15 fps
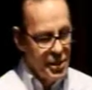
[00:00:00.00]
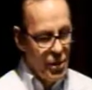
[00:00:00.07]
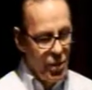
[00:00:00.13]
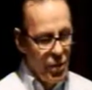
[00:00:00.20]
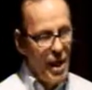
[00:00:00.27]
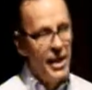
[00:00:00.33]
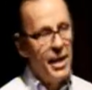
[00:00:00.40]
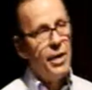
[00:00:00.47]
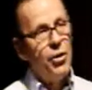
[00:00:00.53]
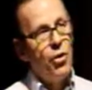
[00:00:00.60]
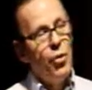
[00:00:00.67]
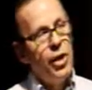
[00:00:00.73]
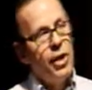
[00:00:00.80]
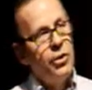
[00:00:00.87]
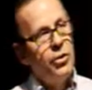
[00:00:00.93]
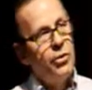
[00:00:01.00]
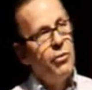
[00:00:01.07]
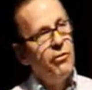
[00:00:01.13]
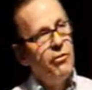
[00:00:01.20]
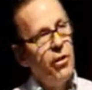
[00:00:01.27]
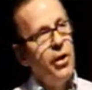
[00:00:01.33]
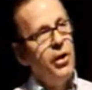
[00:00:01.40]
So another way
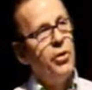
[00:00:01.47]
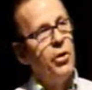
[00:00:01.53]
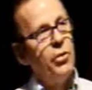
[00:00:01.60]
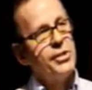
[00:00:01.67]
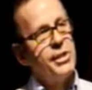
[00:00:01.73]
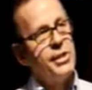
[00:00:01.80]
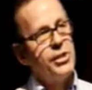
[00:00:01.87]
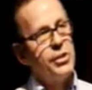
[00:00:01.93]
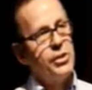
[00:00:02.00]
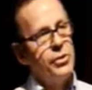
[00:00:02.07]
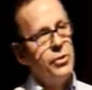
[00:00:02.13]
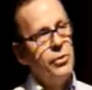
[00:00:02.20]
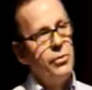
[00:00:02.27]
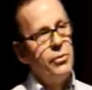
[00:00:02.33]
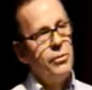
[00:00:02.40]
to avoid those is to